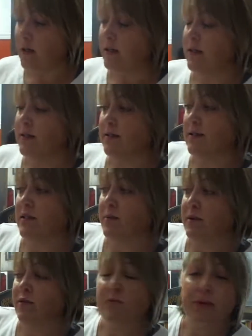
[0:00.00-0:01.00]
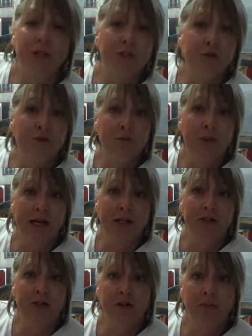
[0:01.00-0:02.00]
This is some information from
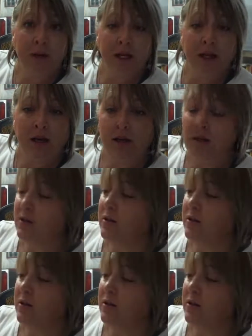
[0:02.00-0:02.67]
Baxter and Bella.